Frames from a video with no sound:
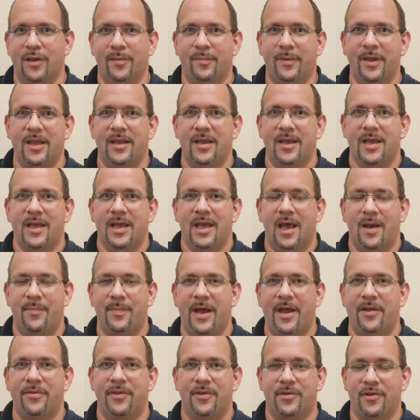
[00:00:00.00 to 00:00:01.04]
bit
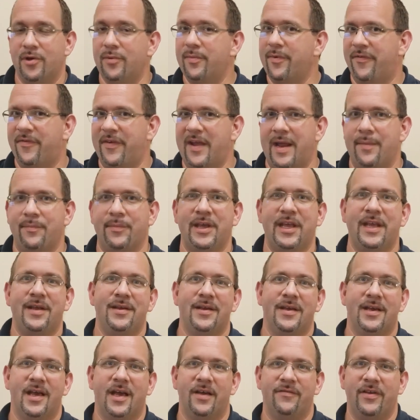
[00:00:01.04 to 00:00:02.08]
about the tuba family
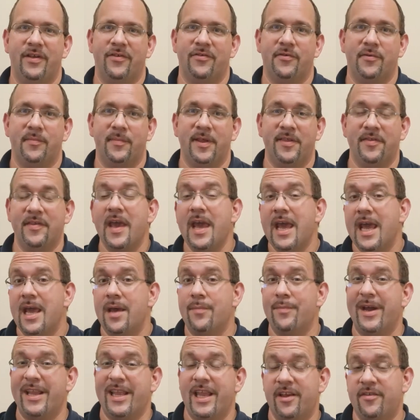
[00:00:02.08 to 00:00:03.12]
of instruments. In
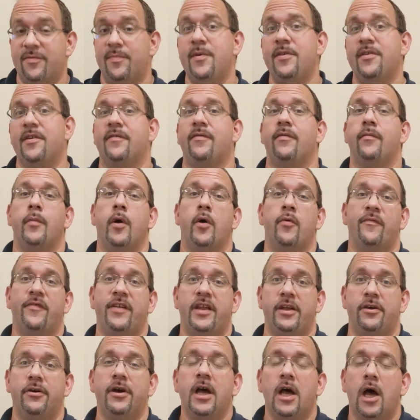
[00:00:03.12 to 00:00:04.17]
my next Music from Home
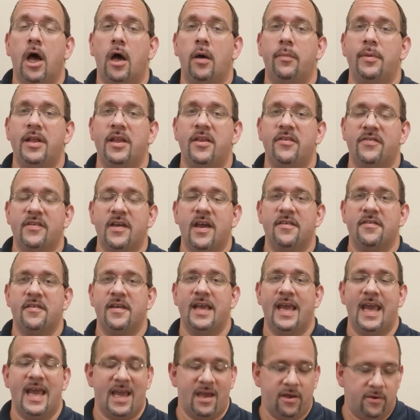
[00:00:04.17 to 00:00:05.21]
video, I'll be discussing
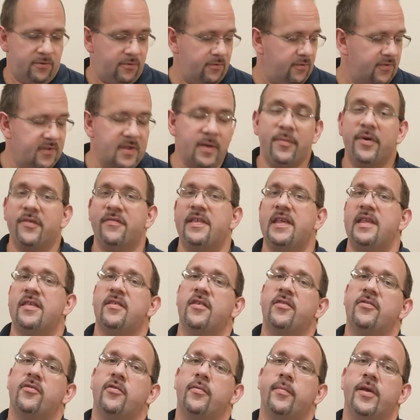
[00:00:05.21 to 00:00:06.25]
how some of these
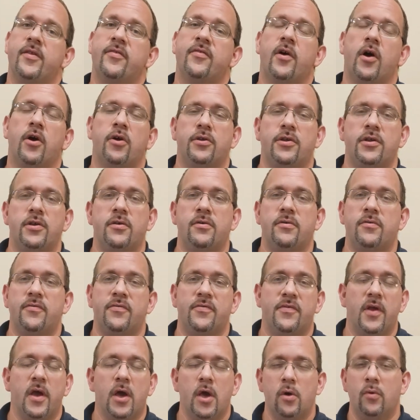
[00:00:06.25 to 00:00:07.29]
instruments are
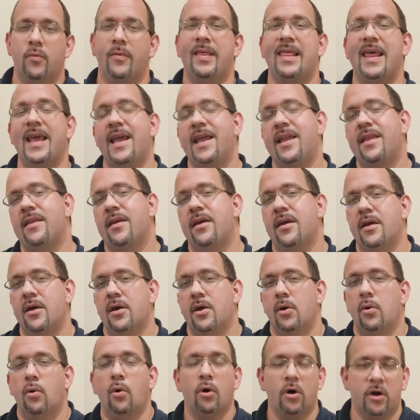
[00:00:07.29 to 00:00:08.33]
used within
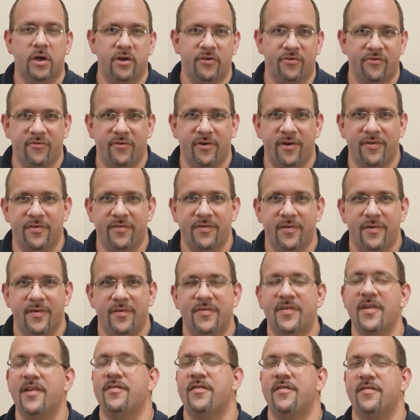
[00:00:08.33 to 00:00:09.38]
orchestras,
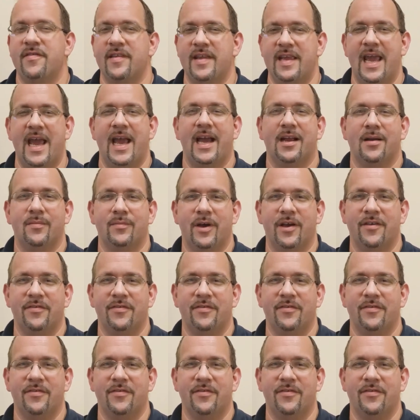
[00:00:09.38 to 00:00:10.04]
such as the Yakima